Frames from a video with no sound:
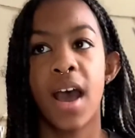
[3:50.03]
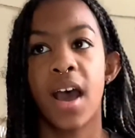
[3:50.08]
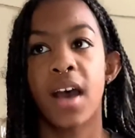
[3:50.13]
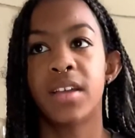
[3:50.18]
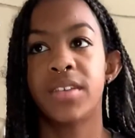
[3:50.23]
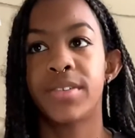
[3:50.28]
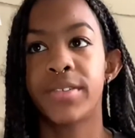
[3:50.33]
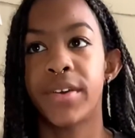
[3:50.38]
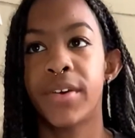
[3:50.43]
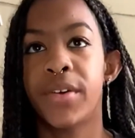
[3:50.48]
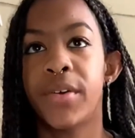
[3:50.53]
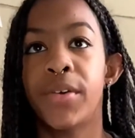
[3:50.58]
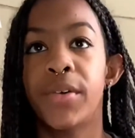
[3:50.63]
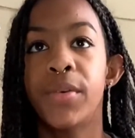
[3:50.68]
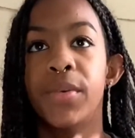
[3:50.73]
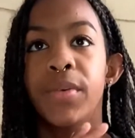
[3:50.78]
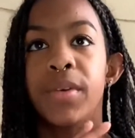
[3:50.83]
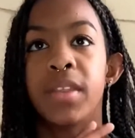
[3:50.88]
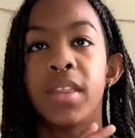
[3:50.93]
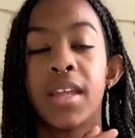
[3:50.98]

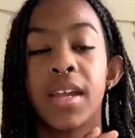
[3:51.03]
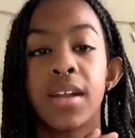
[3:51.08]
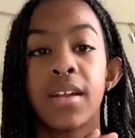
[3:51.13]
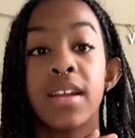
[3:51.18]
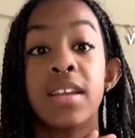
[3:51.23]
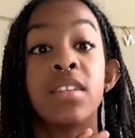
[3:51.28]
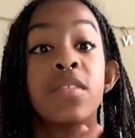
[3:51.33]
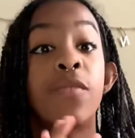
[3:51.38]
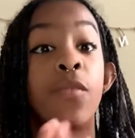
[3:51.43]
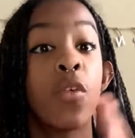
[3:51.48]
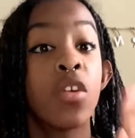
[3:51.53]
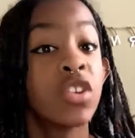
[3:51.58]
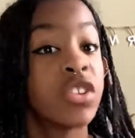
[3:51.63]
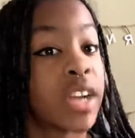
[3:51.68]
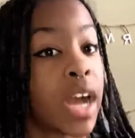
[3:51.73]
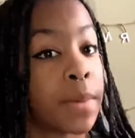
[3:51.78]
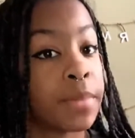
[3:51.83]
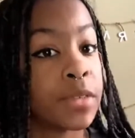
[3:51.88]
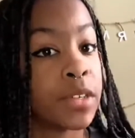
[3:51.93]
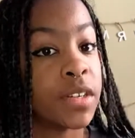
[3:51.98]
So there is 4
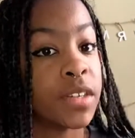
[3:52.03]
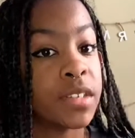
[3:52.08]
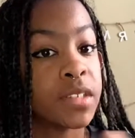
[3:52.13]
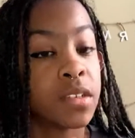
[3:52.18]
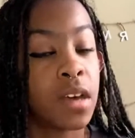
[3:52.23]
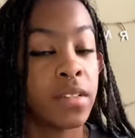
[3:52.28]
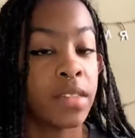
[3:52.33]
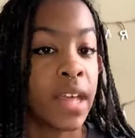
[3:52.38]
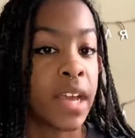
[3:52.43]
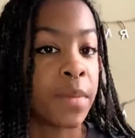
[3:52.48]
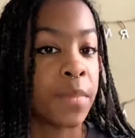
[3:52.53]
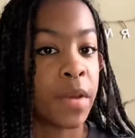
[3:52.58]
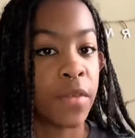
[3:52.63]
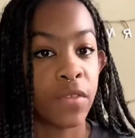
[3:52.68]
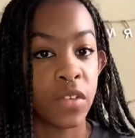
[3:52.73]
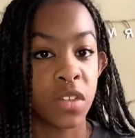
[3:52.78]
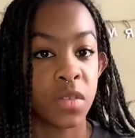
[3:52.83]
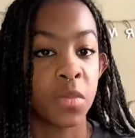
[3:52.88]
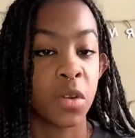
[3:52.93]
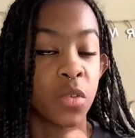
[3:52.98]
chapters, unlike my
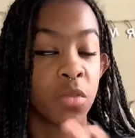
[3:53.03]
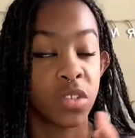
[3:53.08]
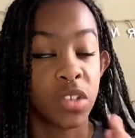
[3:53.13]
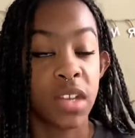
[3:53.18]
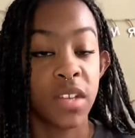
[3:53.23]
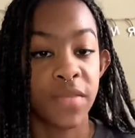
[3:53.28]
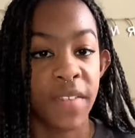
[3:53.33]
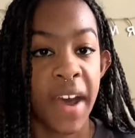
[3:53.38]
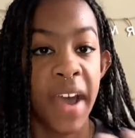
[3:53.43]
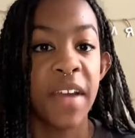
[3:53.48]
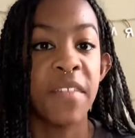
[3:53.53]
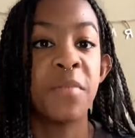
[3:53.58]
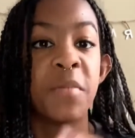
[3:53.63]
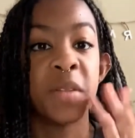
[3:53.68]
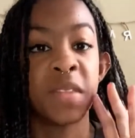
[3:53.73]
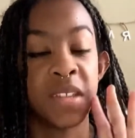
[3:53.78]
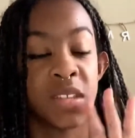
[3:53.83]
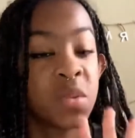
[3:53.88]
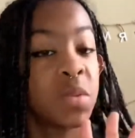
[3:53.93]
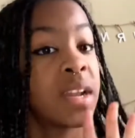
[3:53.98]
first book, which has 5, but
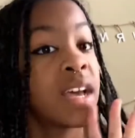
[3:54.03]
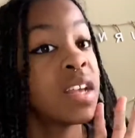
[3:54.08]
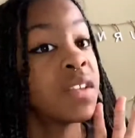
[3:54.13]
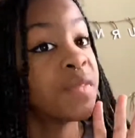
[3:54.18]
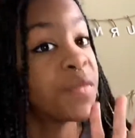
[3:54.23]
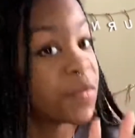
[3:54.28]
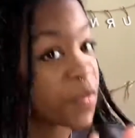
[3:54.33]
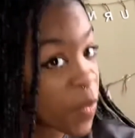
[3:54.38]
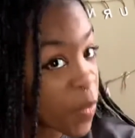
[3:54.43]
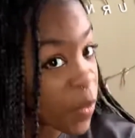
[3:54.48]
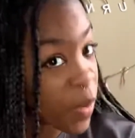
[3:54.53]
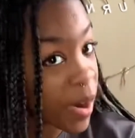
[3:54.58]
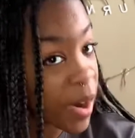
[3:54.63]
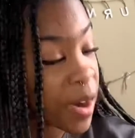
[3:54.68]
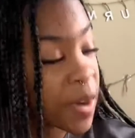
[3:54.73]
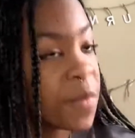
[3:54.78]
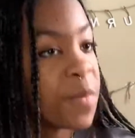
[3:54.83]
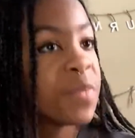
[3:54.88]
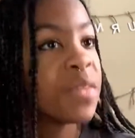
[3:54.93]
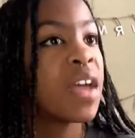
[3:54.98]
this one has 4.
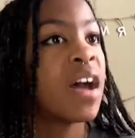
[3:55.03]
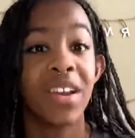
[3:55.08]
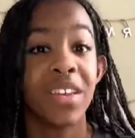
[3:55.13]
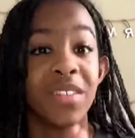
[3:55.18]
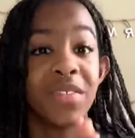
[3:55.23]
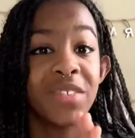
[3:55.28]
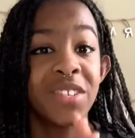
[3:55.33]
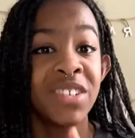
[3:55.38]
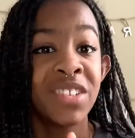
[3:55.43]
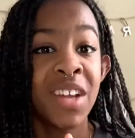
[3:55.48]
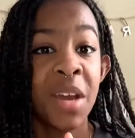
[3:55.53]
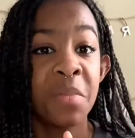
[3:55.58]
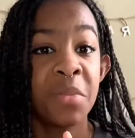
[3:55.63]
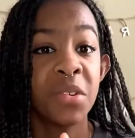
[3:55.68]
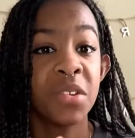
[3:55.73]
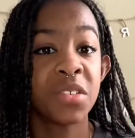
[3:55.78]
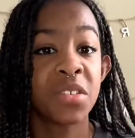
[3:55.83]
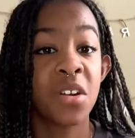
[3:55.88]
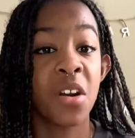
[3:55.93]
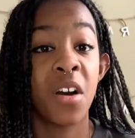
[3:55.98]
The first chapter
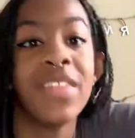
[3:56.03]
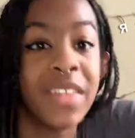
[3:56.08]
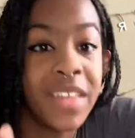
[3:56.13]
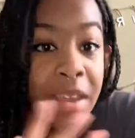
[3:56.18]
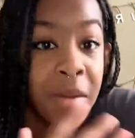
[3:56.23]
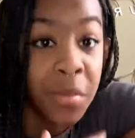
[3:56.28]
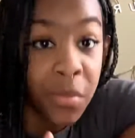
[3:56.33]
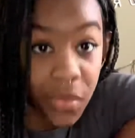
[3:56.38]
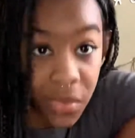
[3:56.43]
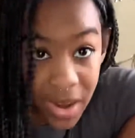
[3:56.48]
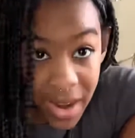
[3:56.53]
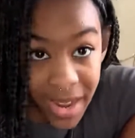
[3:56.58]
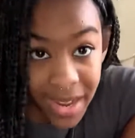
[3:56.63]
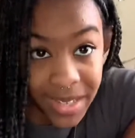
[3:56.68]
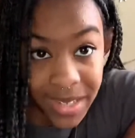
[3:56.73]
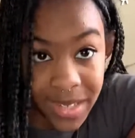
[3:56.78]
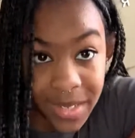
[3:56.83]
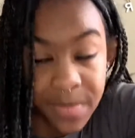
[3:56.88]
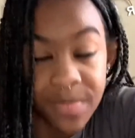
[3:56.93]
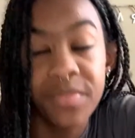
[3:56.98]
is called The
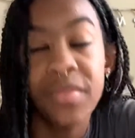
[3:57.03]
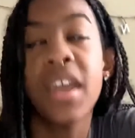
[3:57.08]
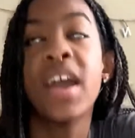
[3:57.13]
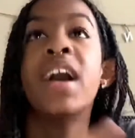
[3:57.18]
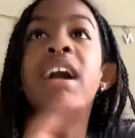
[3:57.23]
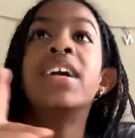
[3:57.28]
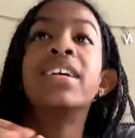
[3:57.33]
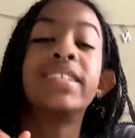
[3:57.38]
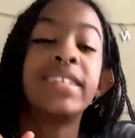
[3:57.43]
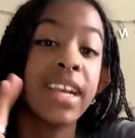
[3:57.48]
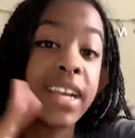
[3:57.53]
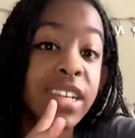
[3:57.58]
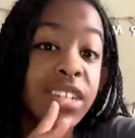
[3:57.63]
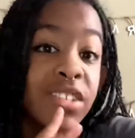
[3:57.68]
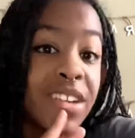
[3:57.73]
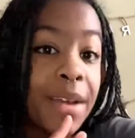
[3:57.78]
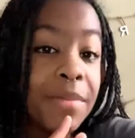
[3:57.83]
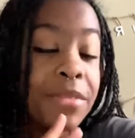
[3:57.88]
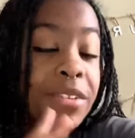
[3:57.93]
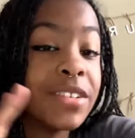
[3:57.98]
Embrace. Second
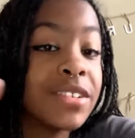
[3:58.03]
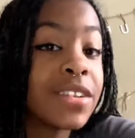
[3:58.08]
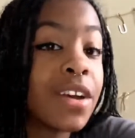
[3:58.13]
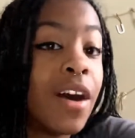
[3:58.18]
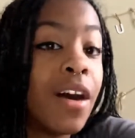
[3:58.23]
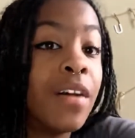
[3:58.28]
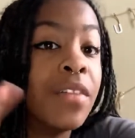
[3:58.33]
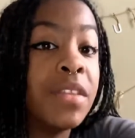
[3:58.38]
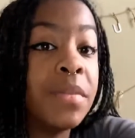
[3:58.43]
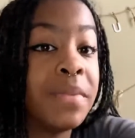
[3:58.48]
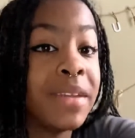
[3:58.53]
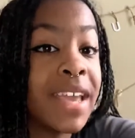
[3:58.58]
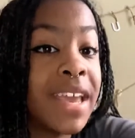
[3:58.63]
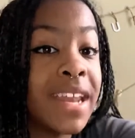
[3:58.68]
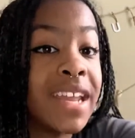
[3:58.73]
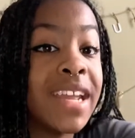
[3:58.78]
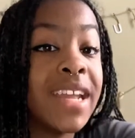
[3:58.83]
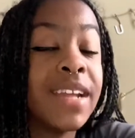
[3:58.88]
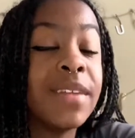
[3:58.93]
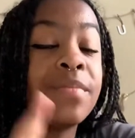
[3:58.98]
chapter is called The
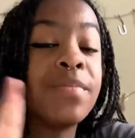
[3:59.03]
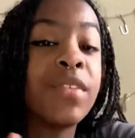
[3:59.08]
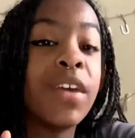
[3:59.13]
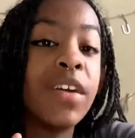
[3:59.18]
Beginning.